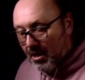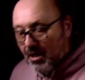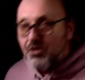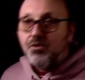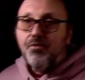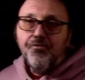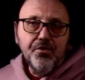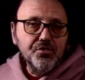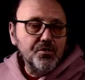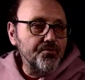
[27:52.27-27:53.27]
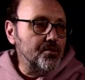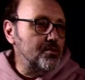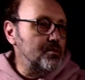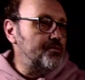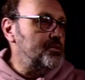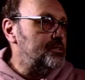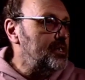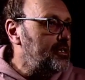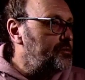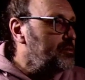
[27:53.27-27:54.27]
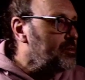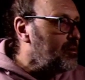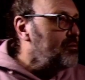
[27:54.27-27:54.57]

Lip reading: So first of all, of course, as you know